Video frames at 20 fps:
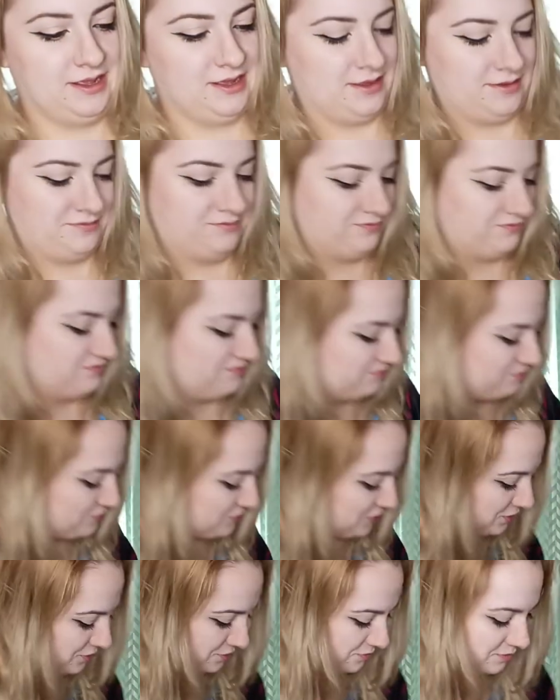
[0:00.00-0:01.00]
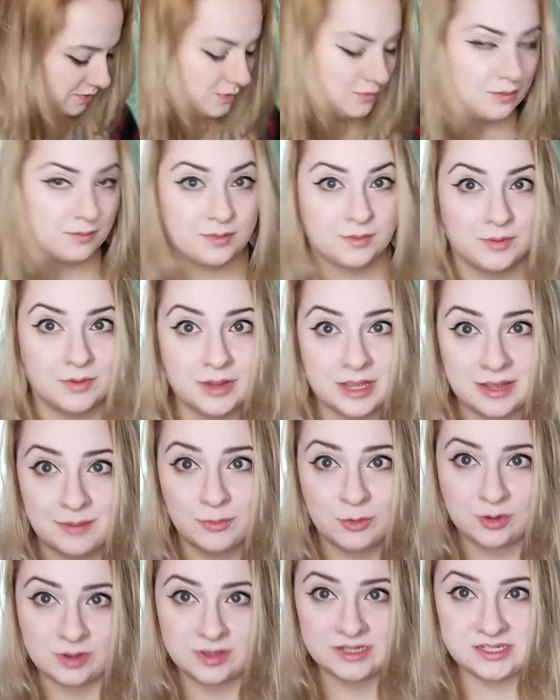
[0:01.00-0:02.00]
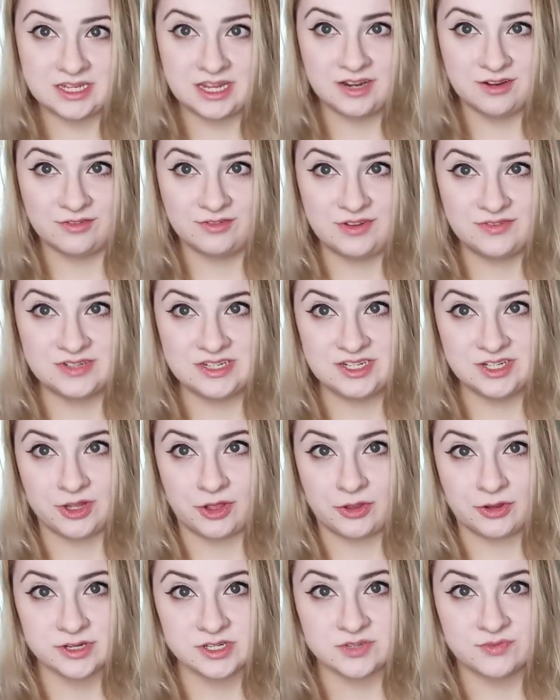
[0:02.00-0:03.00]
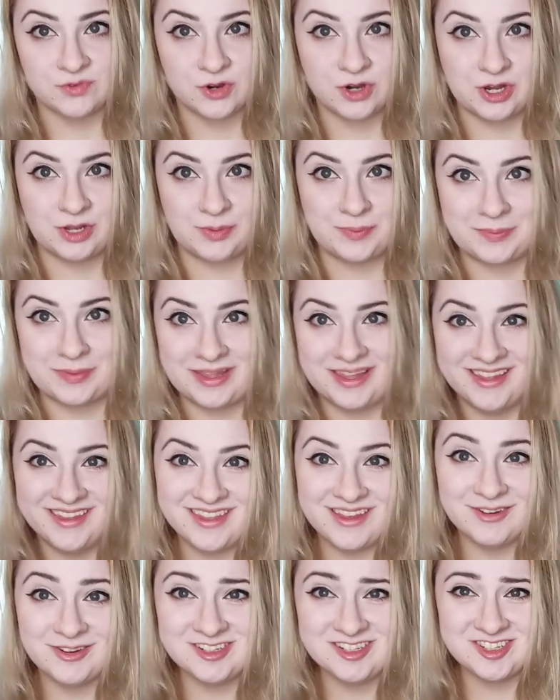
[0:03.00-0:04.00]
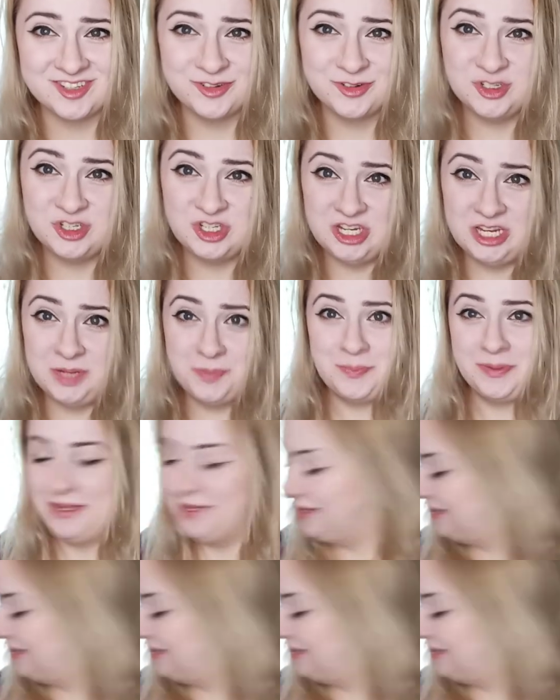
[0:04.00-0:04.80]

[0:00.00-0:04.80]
Um, you know, probably won't get more than 10 or $15 for them, but they were so cheap